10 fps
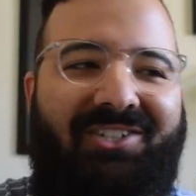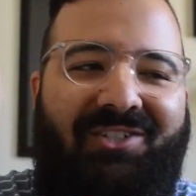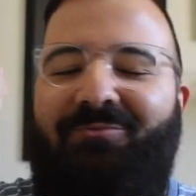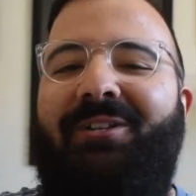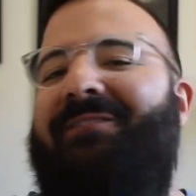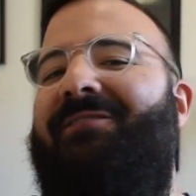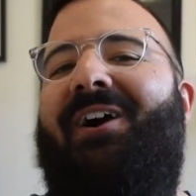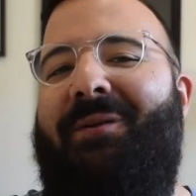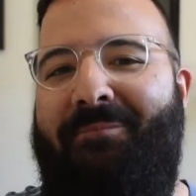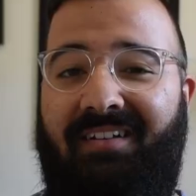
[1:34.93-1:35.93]
It's just really
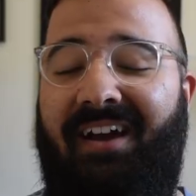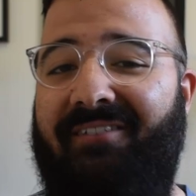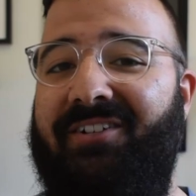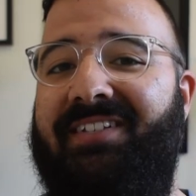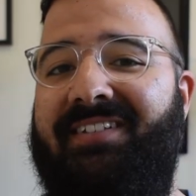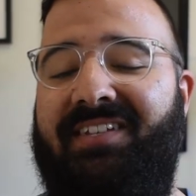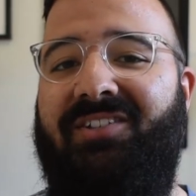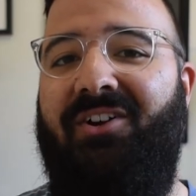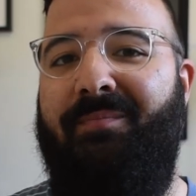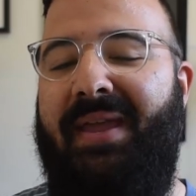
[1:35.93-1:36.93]
fun. Now, ever since I
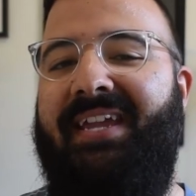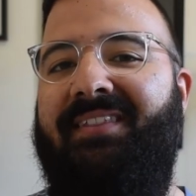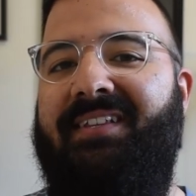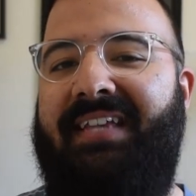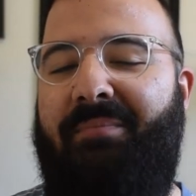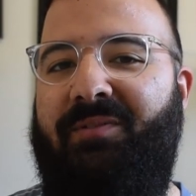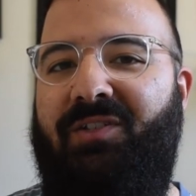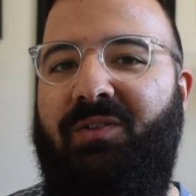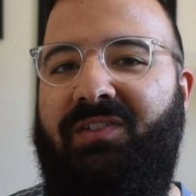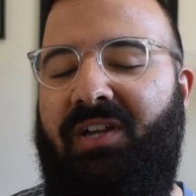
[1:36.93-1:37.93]
started making these
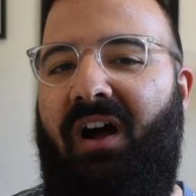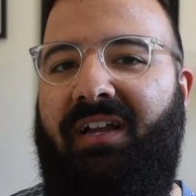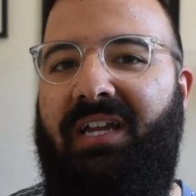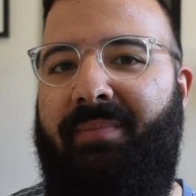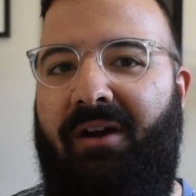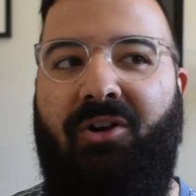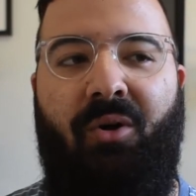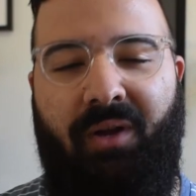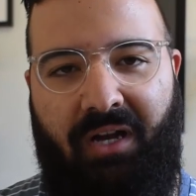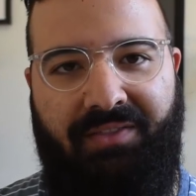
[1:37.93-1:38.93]
episodes talking about
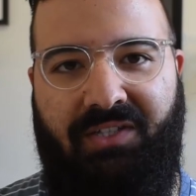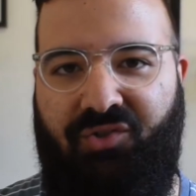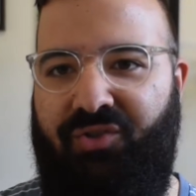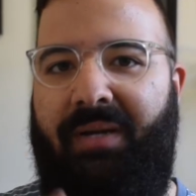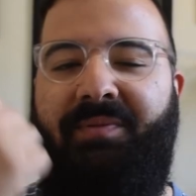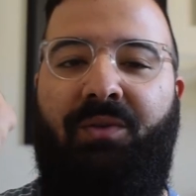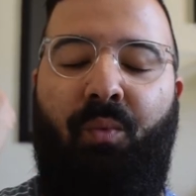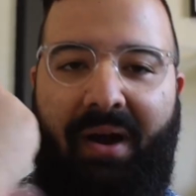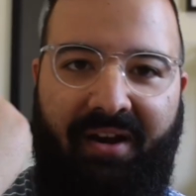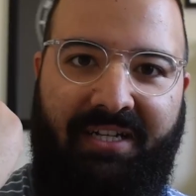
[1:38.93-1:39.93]
going on these trips
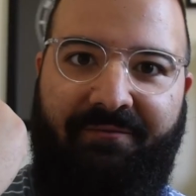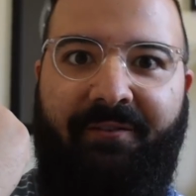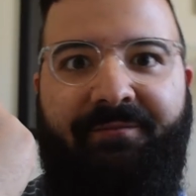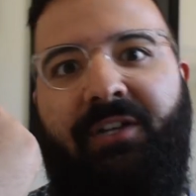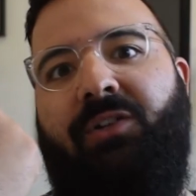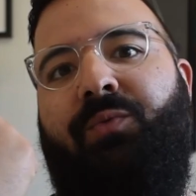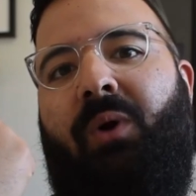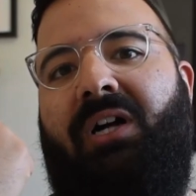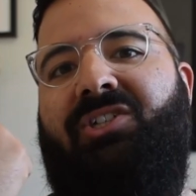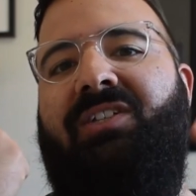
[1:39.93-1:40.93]
and wearing different field
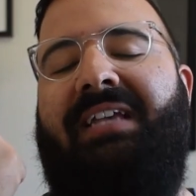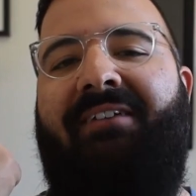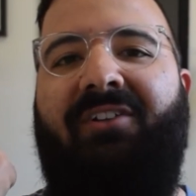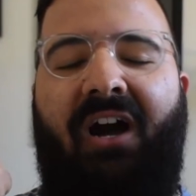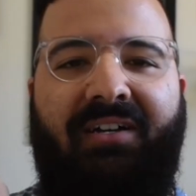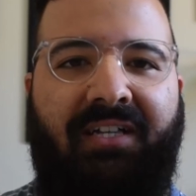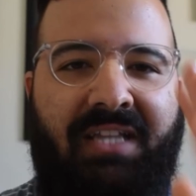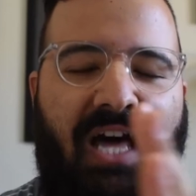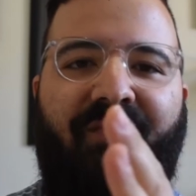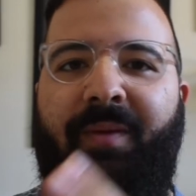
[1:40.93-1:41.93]
watches, I've gotten a
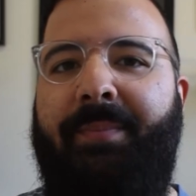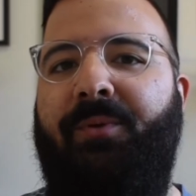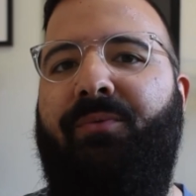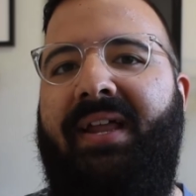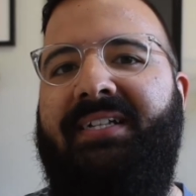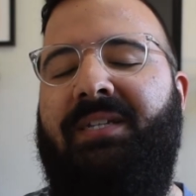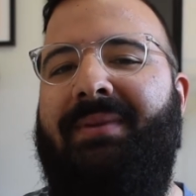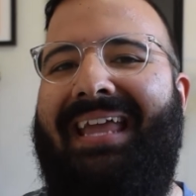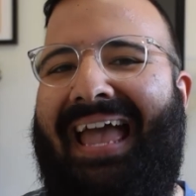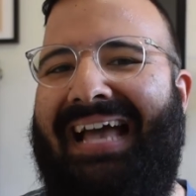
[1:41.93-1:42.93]
lot of people writing to
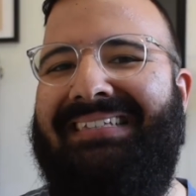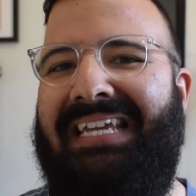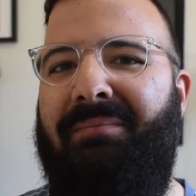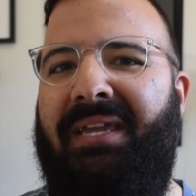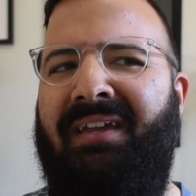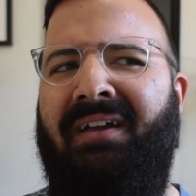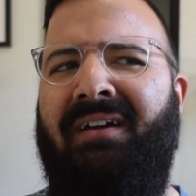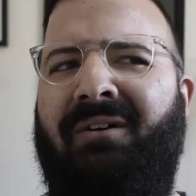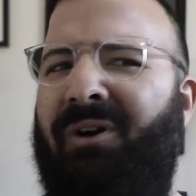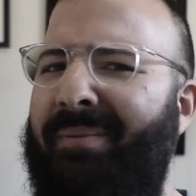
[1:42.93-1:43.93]
me asking me,
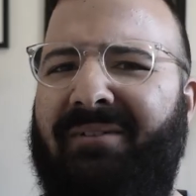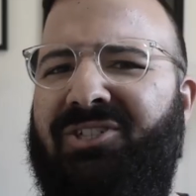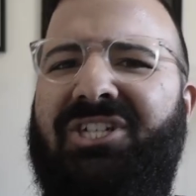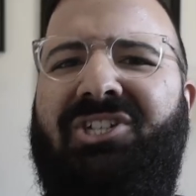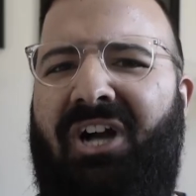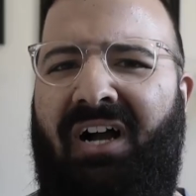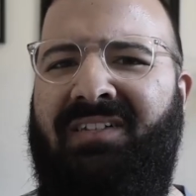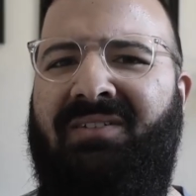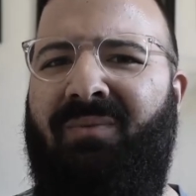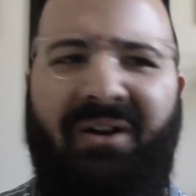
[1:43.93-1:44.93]
what about
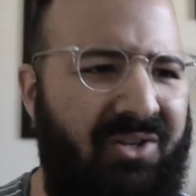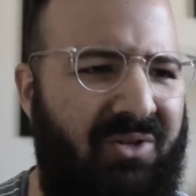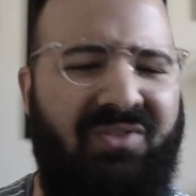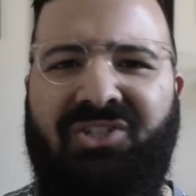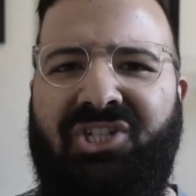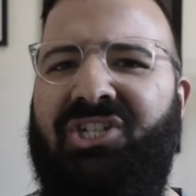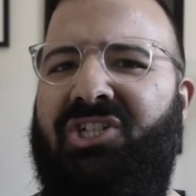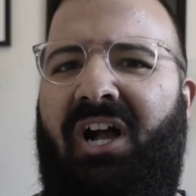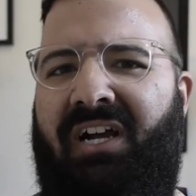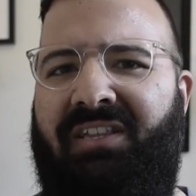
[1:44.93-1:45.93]
G-Shocks? Why don't you use a
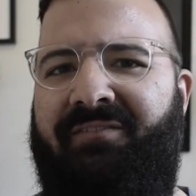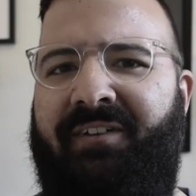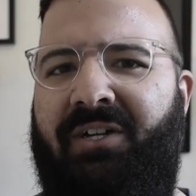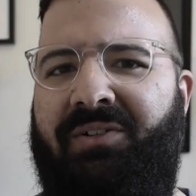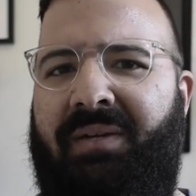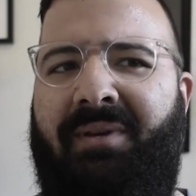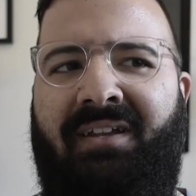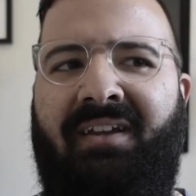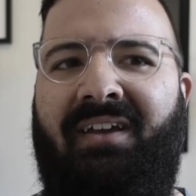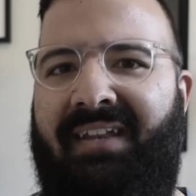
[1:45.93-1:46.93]
G-Shock in the field? I
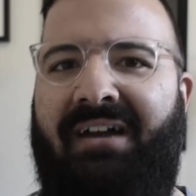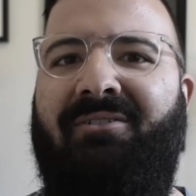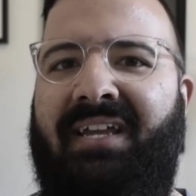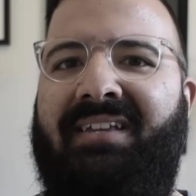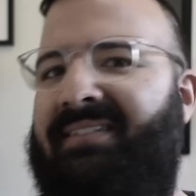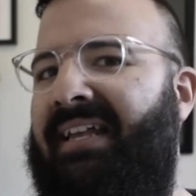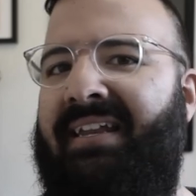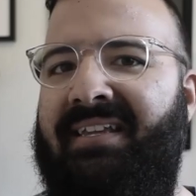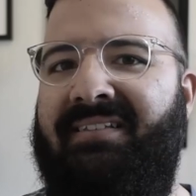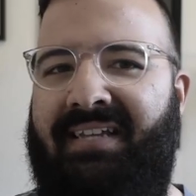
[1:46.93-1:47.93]
mean, nowadays
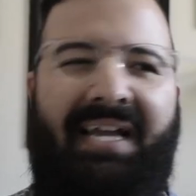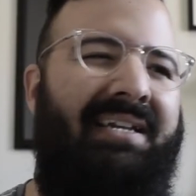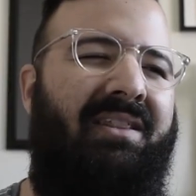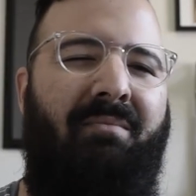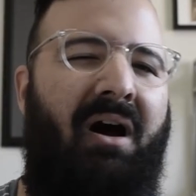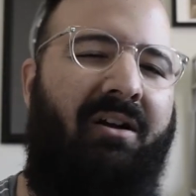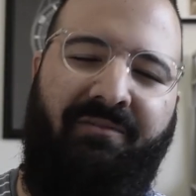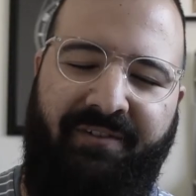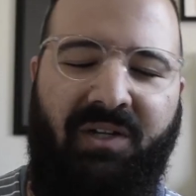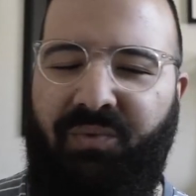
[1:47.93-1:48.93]
that is kind of the
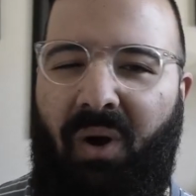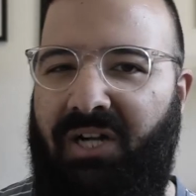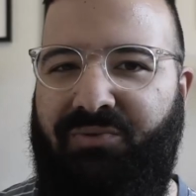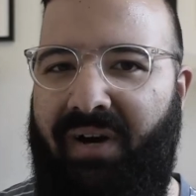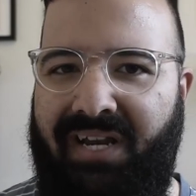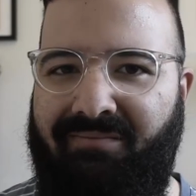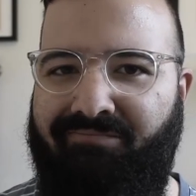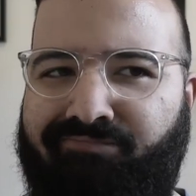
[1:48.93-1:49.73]
modern field watch, right?